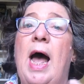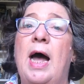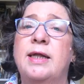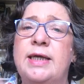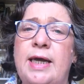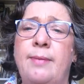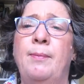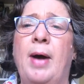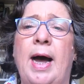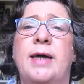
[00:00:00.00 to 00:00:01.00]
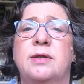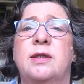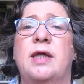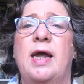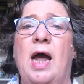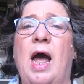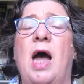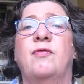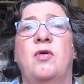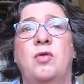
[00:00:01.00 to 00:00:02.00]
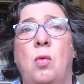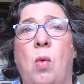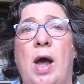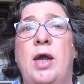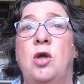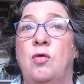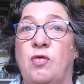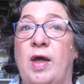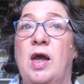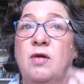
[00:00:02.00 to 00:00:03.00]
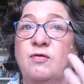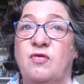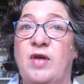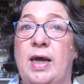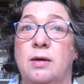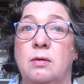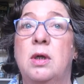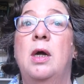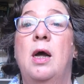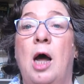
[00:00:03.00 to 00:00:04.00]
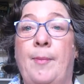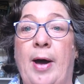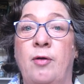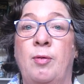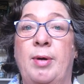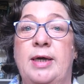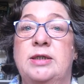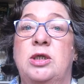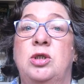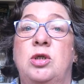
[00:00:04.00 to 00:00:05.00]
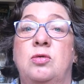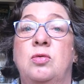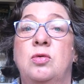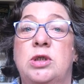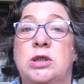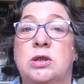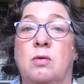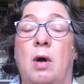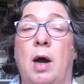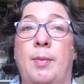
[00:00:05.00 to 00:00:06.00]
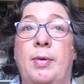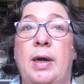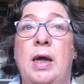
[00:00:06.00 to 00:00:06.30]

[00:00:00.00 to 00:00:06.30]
and the impact that they have on the way you think and feel about the person you describe.